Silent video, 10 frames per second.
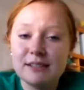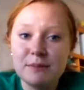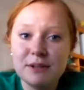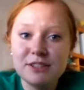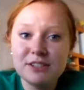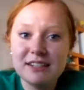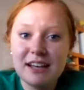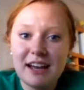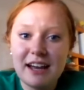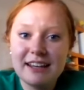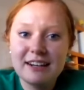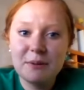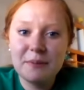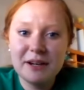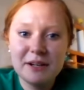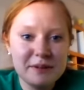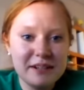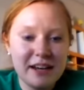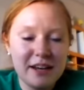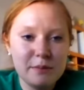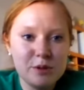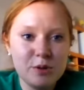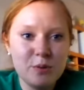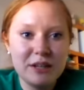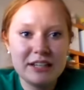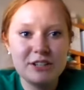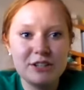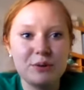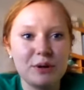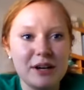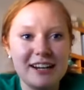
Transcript: as much as I can help anyone, I am sure willing to.